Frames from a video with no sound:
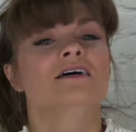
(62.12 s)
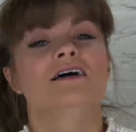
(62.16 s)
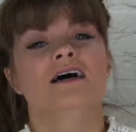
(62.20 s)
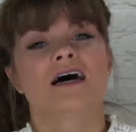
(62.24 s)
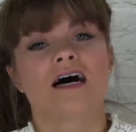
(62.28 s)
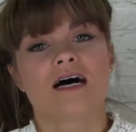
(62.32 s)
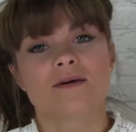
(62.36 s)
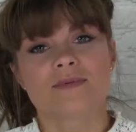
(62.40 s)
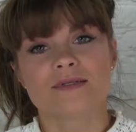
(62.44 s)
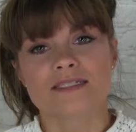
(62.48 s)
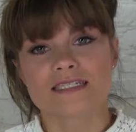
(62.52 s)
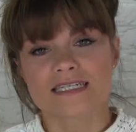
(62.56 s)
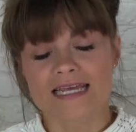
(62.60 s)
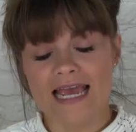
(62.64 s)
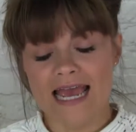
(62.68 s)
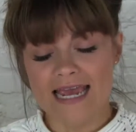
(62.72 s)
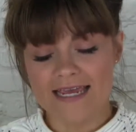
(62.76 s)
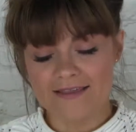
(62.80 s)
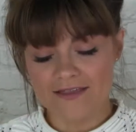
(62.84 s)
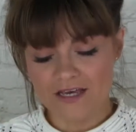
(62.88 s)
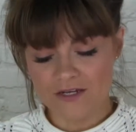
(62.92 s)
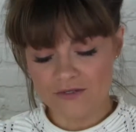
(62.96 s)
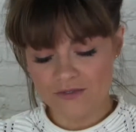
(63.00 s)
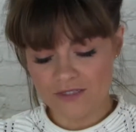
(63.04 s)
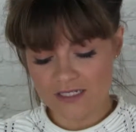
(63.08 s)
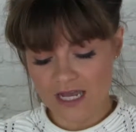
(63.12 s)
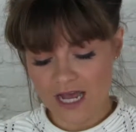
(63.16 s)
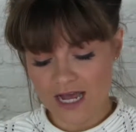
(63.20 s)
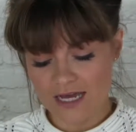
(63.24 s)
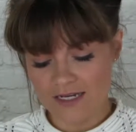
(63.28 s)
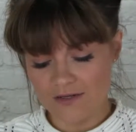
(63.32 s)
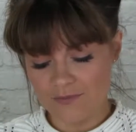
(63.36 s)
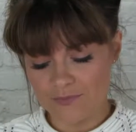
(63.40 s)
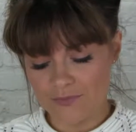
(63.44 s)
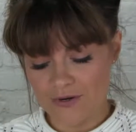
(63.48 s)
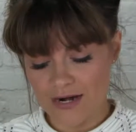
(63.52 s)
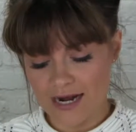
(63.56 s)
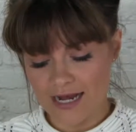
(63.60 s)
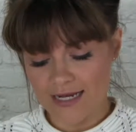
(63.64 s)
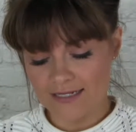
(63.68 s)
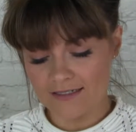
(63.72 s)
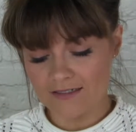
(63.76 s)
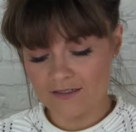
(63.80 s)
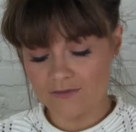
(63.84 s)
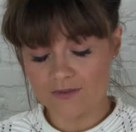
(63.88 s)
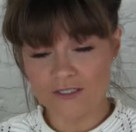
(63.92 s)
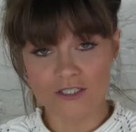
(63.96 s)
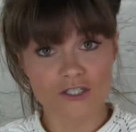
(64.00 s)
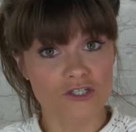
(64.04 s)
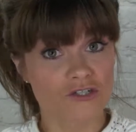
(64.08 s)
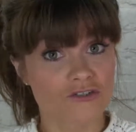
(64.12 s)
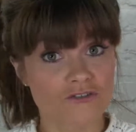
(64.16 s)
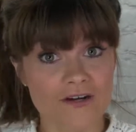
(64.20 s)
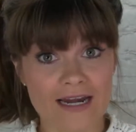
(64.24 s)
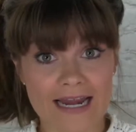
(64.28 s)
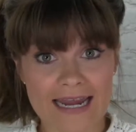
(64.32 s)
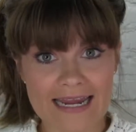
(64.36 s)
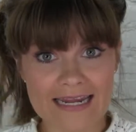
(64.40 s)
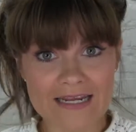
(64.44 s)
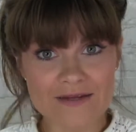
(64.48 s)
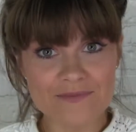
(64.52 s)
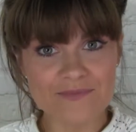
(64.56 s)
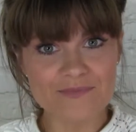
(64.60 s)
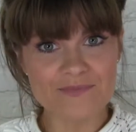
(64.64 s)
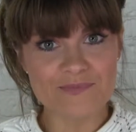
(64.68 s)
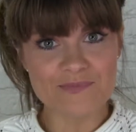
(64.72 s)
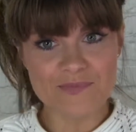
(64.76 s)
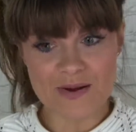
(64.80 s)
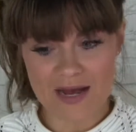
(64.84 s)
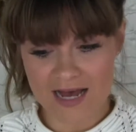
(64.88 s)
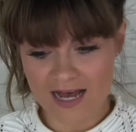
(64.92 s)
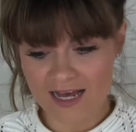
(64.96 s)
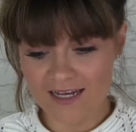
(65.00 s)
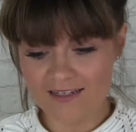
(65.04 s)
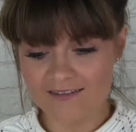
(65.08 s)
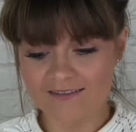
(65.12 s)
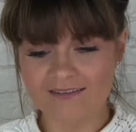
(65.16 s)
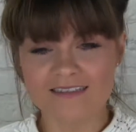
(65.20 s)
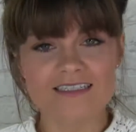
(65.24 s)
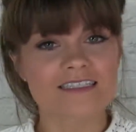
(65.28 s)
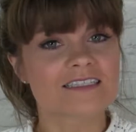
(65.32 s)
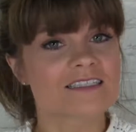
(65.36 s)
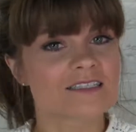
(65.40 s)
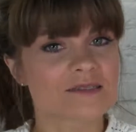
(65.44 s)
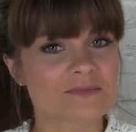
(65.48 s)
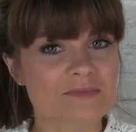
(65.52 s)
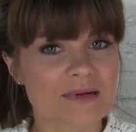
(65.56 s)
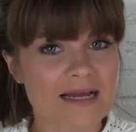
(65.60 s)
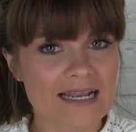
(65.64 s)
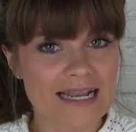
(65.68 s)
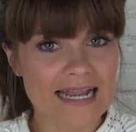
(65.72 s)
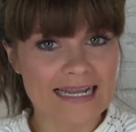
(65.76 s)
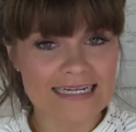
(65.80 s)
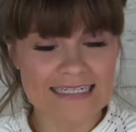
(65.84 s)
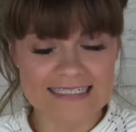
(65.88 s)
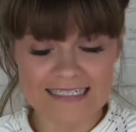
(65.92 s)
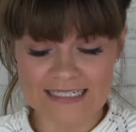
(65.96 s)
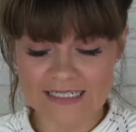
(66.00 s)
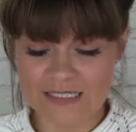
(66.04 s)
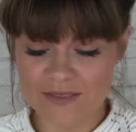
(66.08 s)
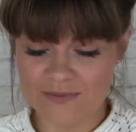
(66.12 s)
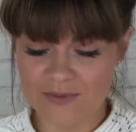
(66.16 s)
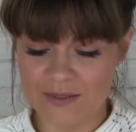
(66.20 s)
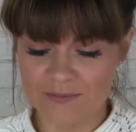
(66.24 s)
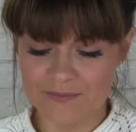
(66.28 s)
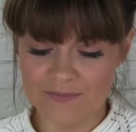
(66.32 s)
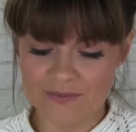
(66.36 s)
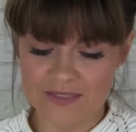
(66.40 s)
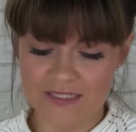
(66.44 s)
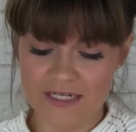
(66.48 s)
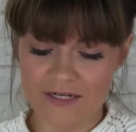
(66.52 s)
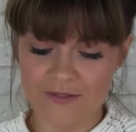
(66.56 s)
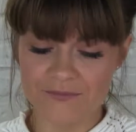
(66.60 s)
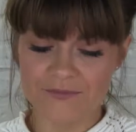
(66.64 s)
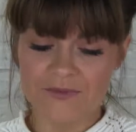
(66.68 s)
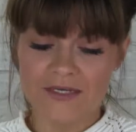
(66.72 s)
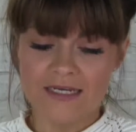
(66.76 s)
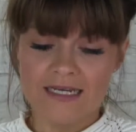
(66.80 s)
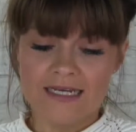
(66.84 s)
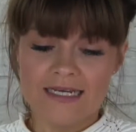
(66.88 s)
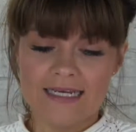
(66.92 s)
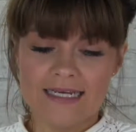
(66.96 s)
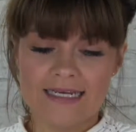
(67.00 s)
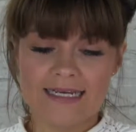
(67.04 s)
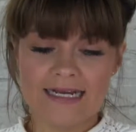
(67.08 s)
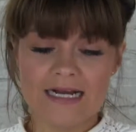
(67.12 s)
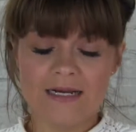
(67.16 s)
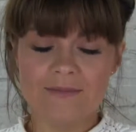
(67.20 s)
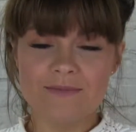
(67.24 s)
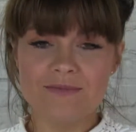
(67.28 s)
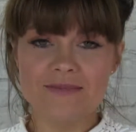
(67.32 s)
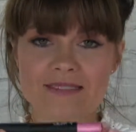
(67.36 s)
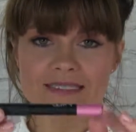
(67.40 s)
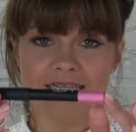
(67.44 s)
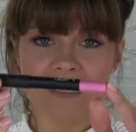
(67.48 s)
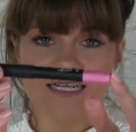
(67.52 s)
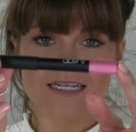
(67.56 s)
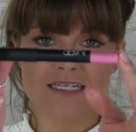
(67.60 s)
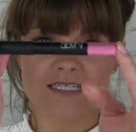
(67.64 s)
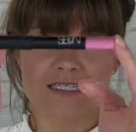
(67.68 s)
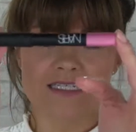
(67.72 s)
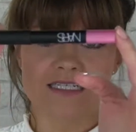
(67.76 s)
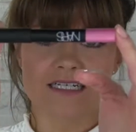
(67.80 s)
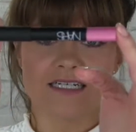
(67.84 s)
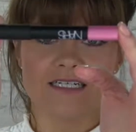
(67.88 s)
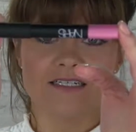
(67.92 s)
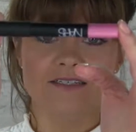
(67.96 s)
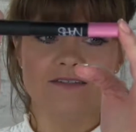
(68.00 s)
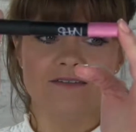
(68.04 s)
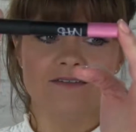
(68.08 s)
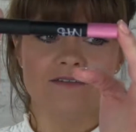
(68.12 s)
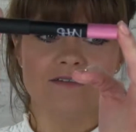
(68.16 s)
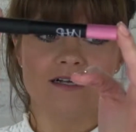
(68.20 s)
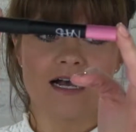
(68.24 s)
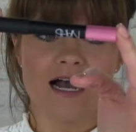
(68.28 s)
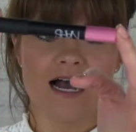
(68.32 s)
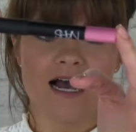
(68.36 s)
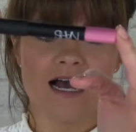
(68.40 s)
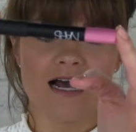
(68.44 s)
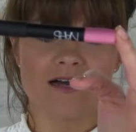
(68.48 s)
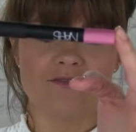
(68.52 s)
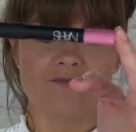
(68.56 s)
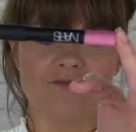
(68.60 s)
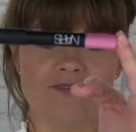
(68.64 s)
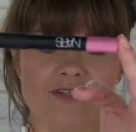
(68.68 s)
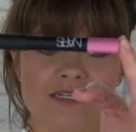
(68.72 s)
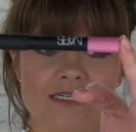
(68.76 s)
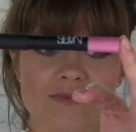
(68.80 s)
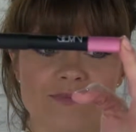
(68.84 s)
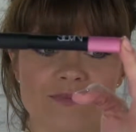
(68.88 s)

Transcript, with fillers: Urban Decay, those kind of brands, which are great, but this is my latest one. So it comes like so, um, really